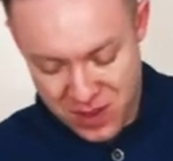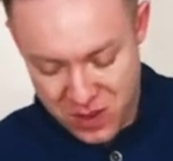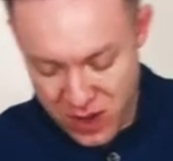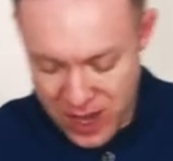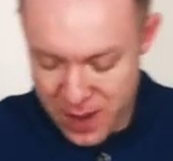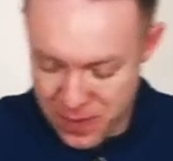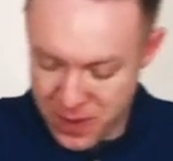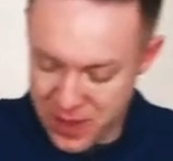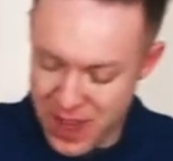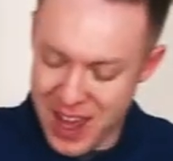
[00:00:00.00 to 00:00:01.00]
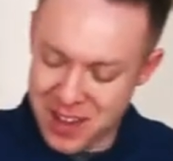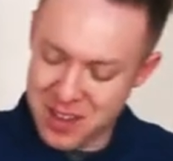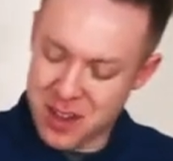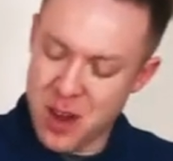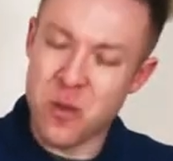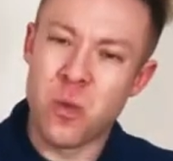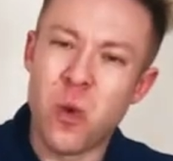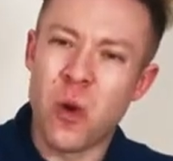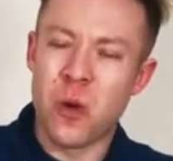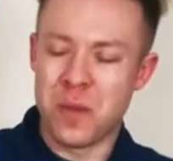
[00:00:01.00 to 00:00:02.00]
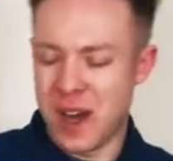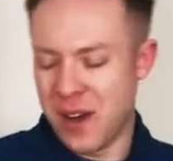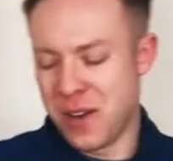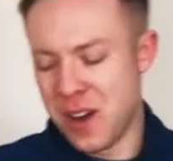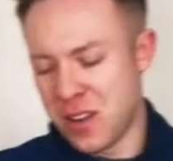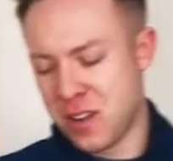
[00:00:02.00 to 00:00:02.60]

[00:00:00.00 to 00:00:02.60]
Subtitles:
Quite happy with that. It's so warm now.